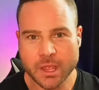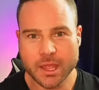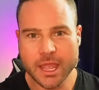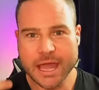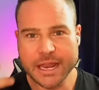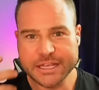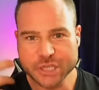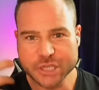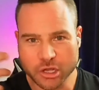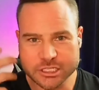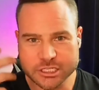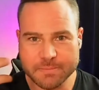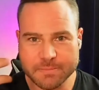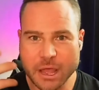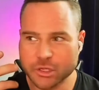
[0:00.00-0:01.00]
and he talks
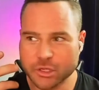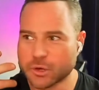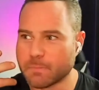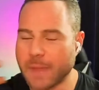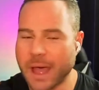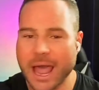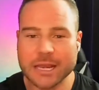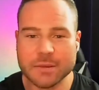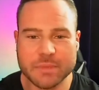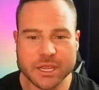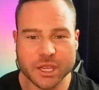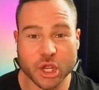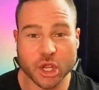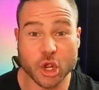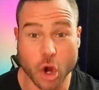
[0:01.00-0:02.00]
about your mind being
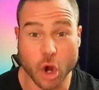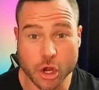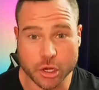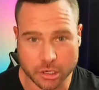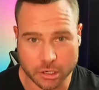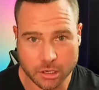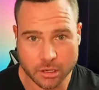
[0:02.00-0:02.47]
a garden.